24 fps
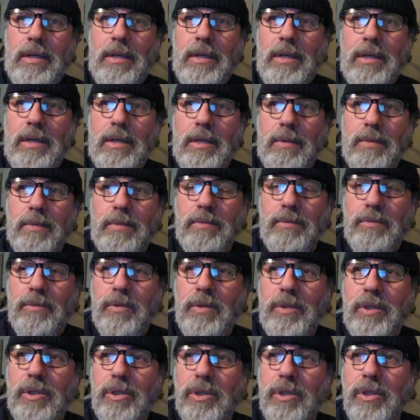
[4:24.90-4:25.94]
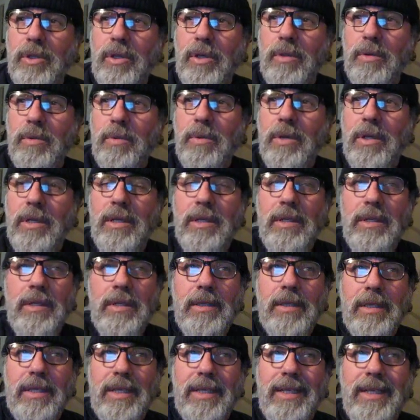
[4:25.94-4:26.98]
Now, when you start running
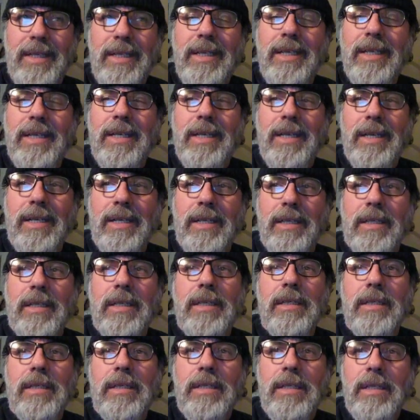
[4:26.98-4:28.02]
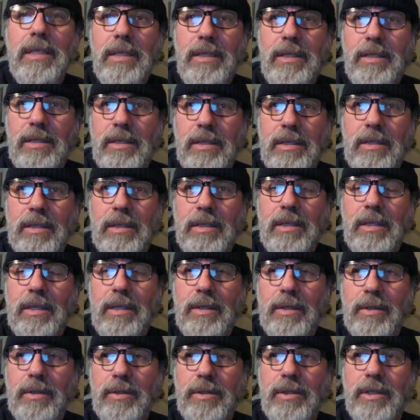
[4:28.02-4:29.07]
into any kind of conditions
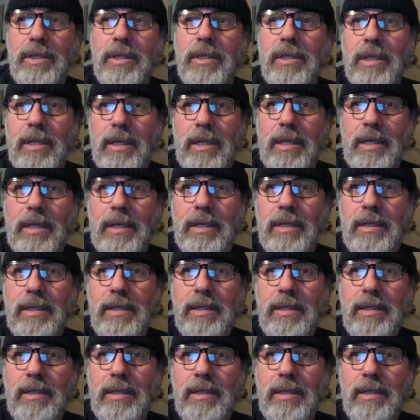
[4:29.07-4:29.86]
that are set,